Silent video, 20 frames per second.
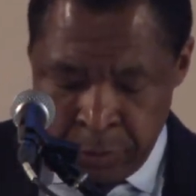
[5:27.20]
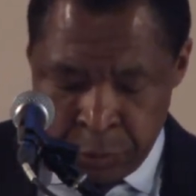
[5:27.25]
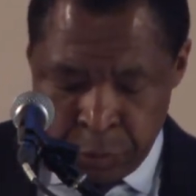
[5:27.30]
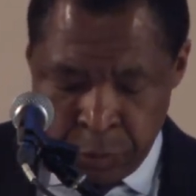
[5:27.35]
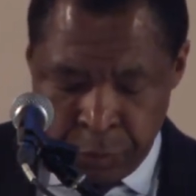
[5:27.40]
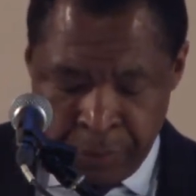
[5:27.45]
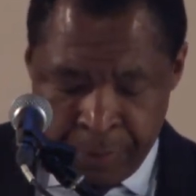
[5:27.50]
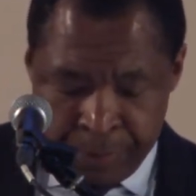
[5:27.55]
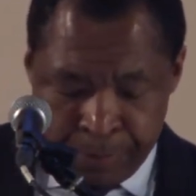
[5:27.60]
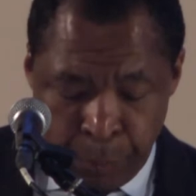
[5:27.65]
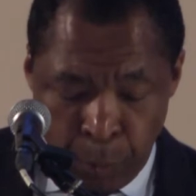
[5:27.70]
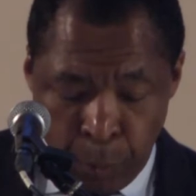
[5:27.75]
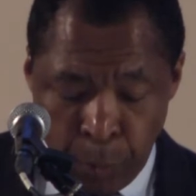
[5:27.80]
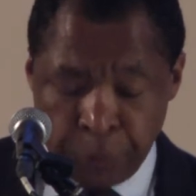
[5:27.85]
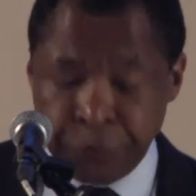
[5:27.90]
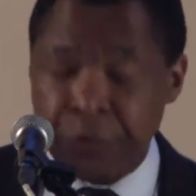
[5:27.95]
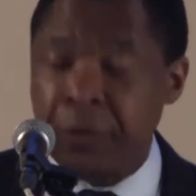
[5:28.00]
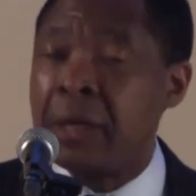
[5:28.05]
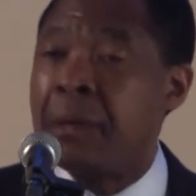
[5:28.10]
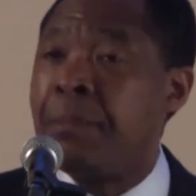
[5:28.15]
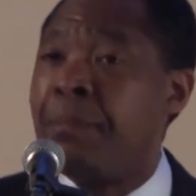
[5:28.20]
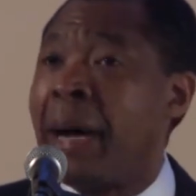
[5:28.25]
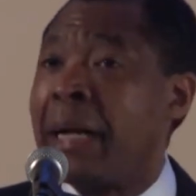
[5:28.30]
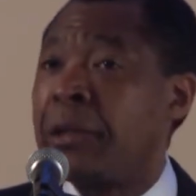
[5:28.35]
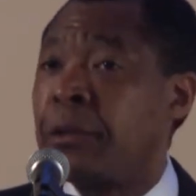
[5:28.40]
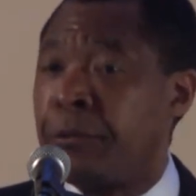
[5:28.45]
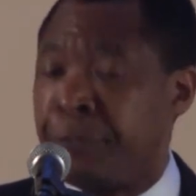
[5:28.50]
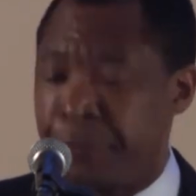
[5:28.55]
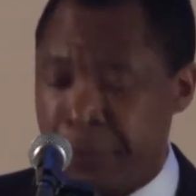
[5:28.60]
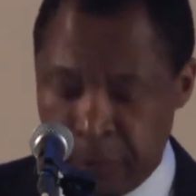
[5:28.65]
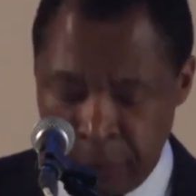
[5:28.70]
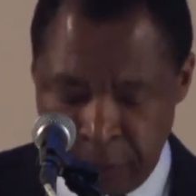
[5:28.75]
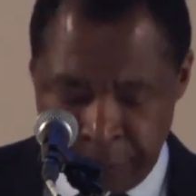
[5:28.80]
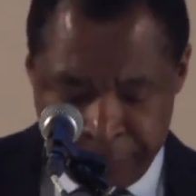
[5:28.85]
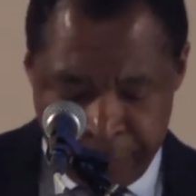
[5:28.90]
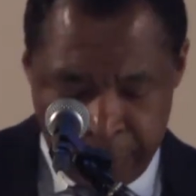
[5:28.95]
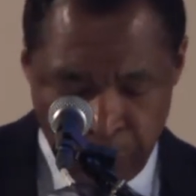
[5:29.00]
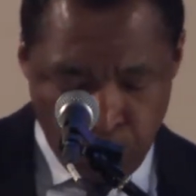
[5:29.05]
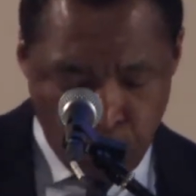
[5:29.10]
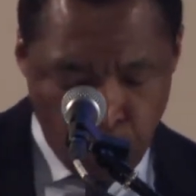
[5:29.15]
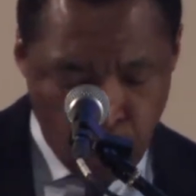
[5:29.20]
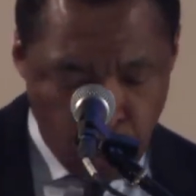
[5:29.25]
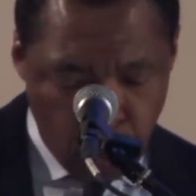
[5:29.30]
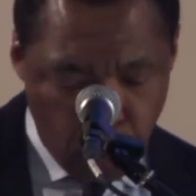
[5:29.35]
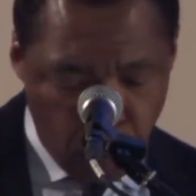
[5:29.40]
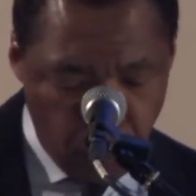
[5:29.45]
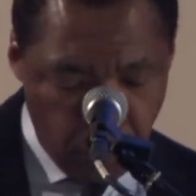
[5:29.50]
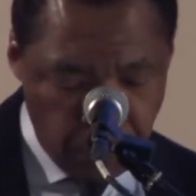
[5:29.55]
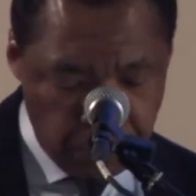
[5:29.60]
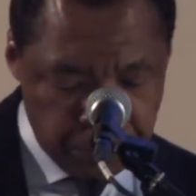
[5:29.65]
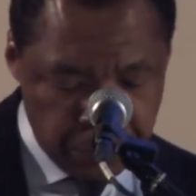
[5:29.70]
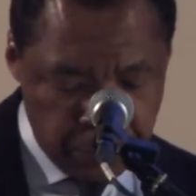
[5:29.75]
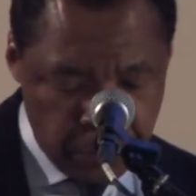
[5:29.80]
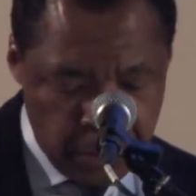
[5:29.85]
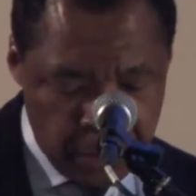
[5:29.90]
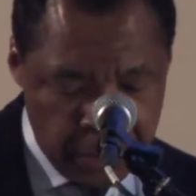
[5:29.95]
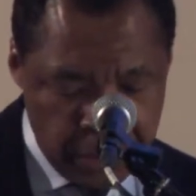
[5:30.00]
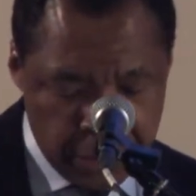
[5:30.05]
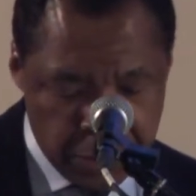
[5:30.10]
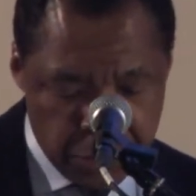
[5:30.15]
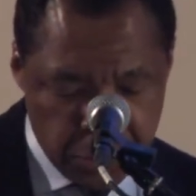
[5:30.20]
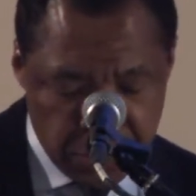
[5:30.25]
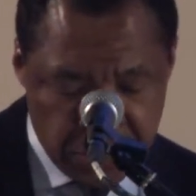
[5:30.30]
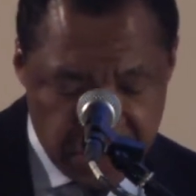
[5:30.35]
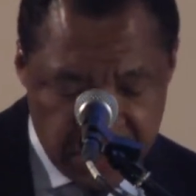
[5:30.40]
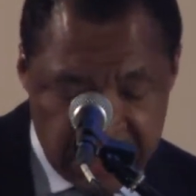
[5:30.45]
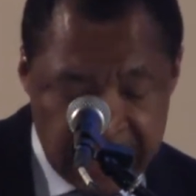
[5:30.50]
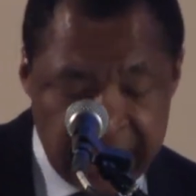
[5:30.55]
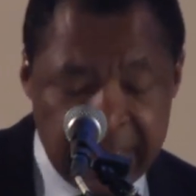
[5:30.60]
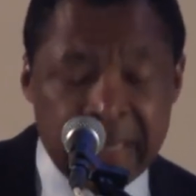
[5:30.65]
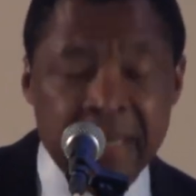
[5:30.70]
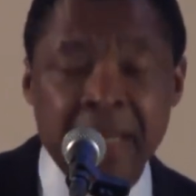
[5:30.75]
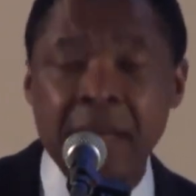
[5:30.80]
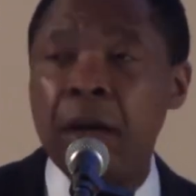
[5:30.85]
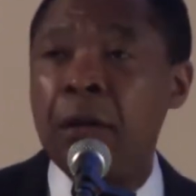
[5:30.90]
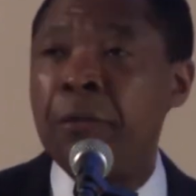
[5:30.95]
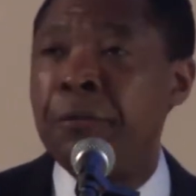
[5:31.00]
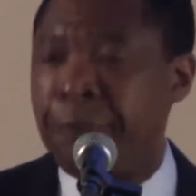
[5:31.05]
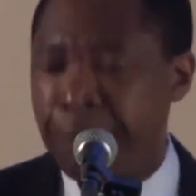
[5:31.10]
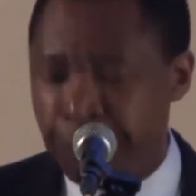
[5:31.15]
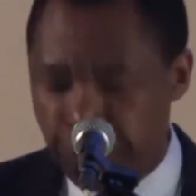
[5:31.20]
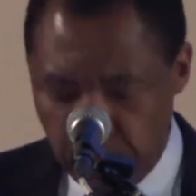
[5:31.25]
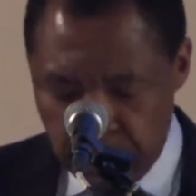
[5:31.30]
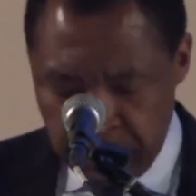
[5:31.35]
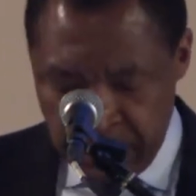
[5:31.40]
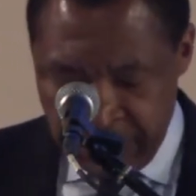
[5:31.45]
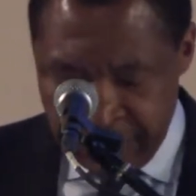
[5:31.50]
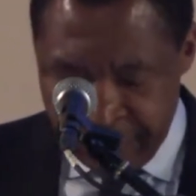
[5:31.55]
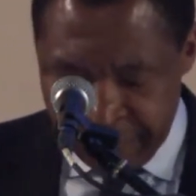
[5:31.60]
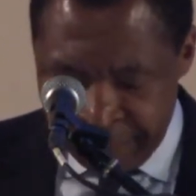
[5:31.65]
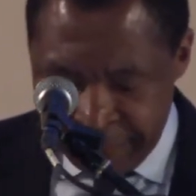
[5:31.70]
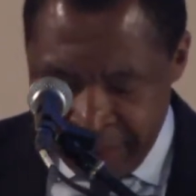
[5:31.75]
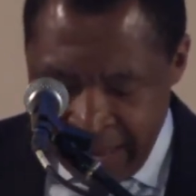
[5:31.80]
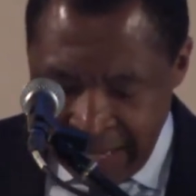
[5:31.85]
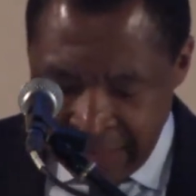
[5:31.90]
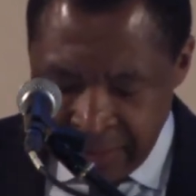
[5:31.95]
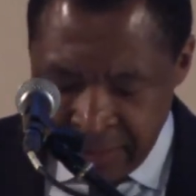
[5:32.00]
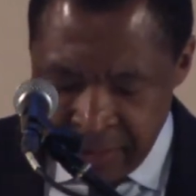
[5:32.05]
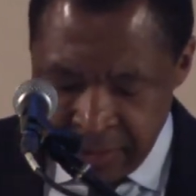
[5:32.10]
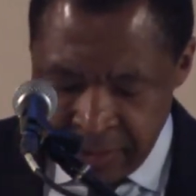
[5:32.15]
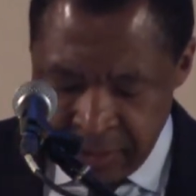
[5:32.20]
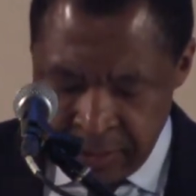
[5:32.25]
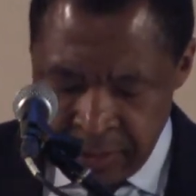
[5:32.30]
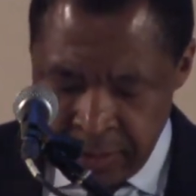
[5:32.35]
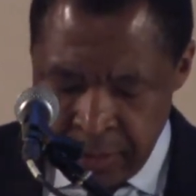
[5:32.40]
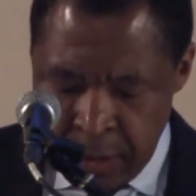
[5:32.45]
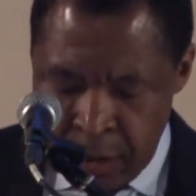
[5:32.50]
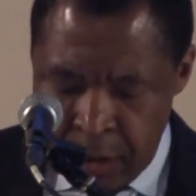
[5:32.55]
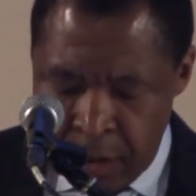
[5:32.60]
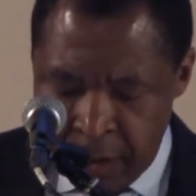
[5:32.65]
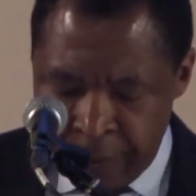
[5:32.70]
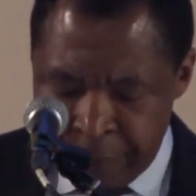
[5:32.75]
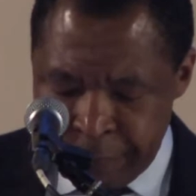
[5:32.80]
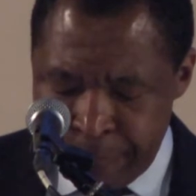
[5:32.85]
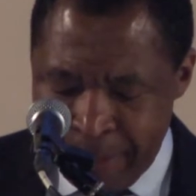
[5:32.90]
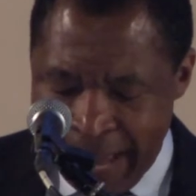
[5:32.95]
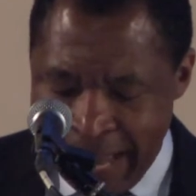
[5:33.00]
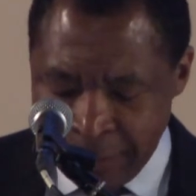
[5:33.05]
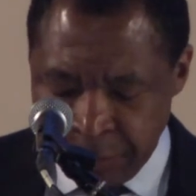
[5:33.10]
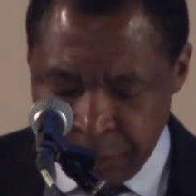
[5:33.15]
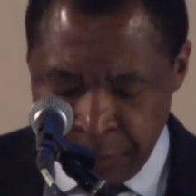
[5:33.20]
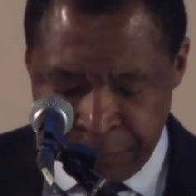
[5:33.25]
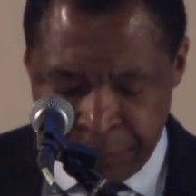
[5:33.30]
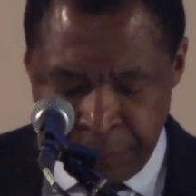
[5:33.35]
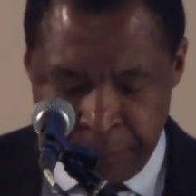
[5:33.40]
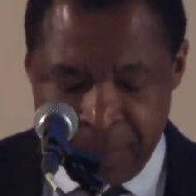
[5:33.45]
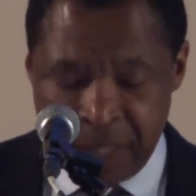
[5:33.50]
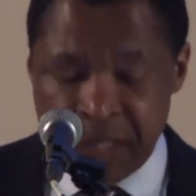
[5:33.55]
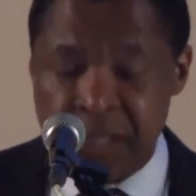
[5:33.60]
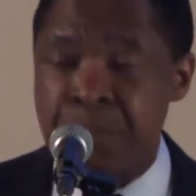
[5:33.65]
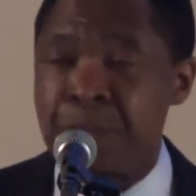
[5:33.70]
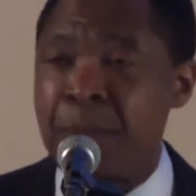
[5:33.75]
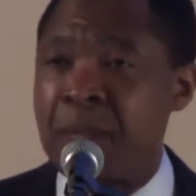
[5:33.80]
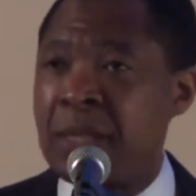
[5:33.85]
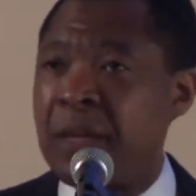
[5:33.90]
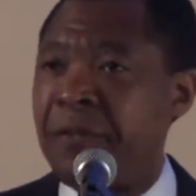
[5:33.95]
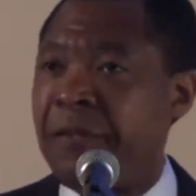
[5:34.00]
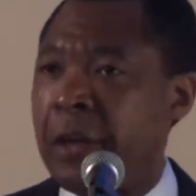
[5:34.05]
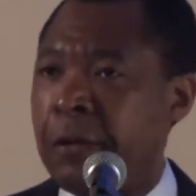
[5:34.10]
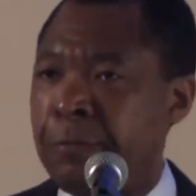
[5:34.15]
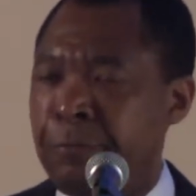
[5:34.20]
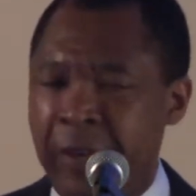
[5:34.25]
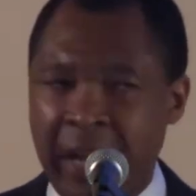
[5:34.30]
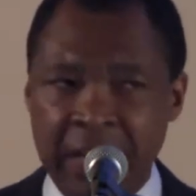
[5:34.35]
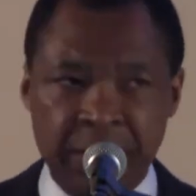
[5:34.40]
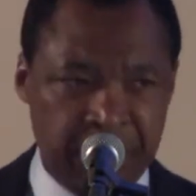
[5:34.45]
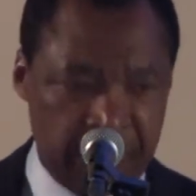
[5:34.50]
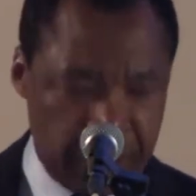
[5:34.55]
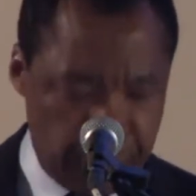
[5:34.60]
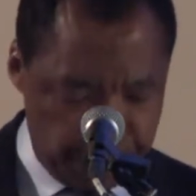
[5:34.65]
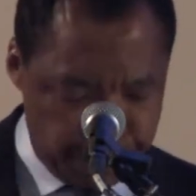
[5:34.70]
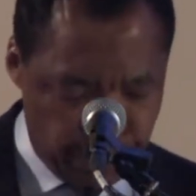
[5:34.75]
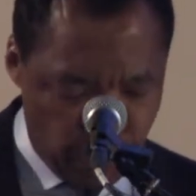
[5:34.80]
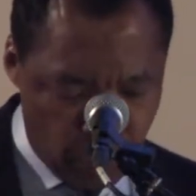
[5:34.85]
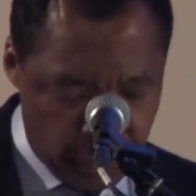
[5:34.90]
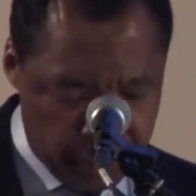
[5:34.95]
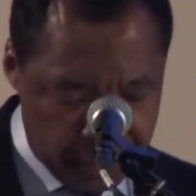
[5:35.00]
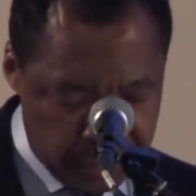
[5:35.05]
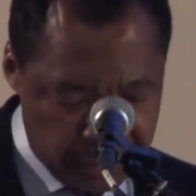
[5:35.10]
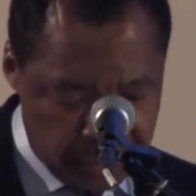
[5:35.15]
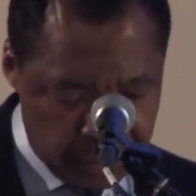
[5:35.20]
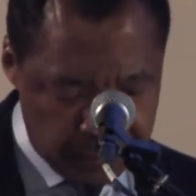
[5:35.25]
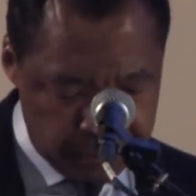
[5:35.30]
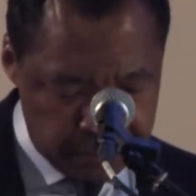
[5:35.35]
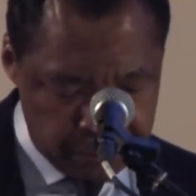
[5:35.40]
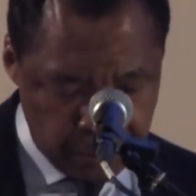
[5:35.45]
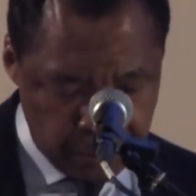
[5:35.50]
To report from the battlefield of a war is to see the unfolding events of battle from a specific vantage point.